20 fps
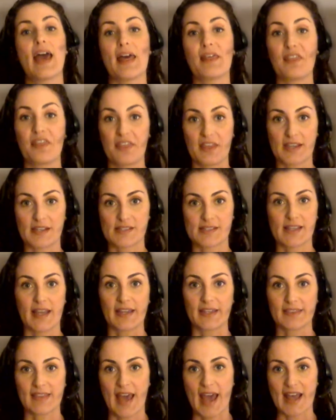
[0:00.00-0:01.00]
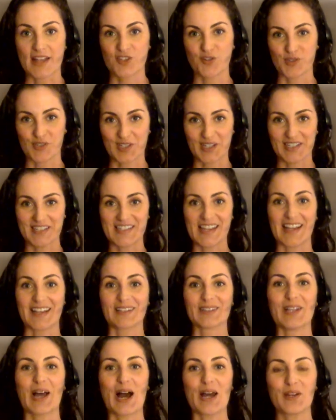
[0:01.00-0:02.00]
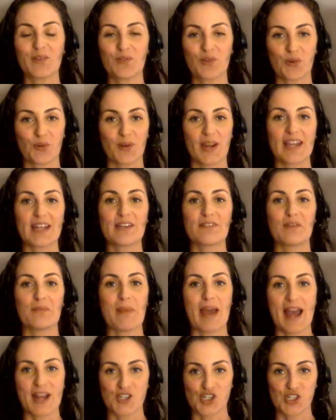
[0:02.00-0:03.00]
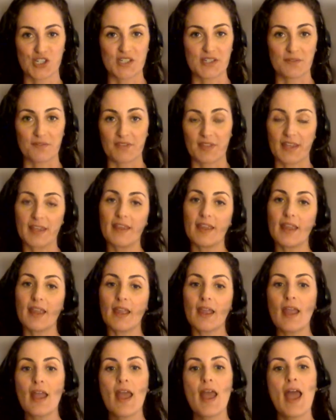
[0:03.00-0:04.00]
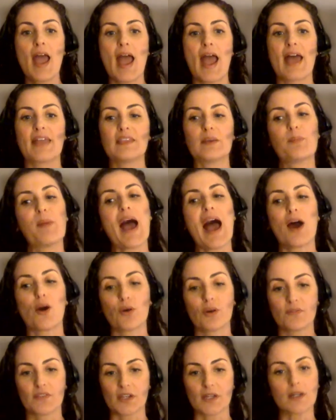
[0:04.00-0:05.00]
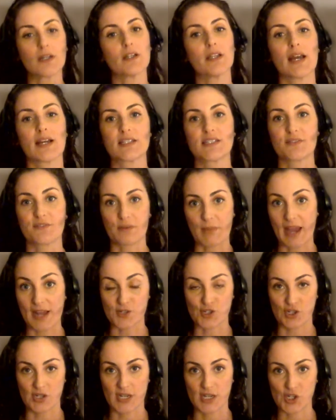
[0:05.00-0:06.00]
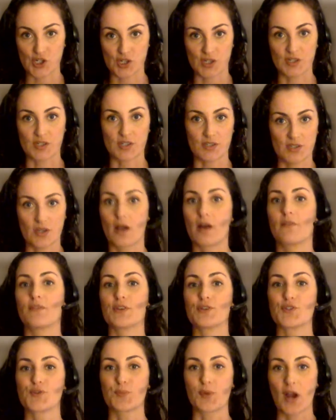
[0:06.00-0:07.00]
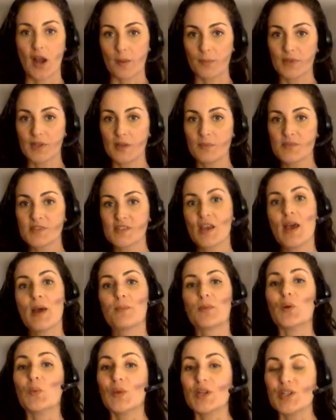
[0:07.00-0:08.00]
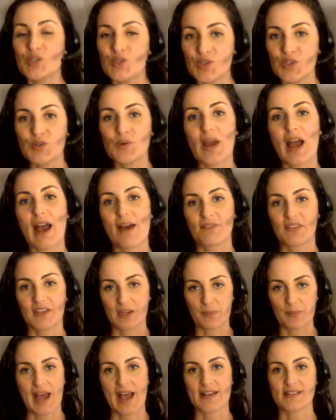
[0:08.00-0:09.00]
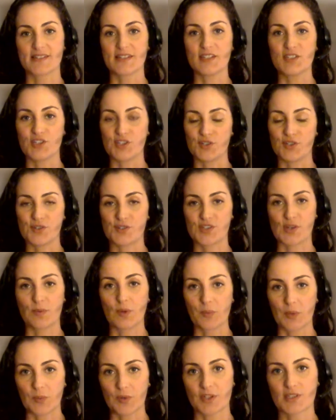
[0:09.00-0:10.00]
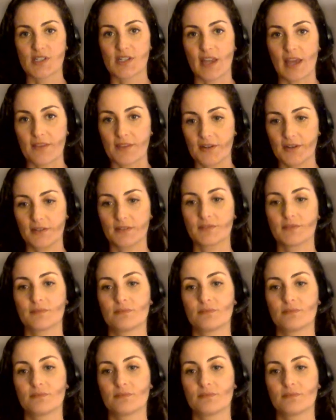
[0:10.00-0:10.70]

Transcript: and things like that. So it's going to take a lot of creative, imaginative thinking and the power of the collective imagination to solve those problems, but we do have the capacity to do so when we work together.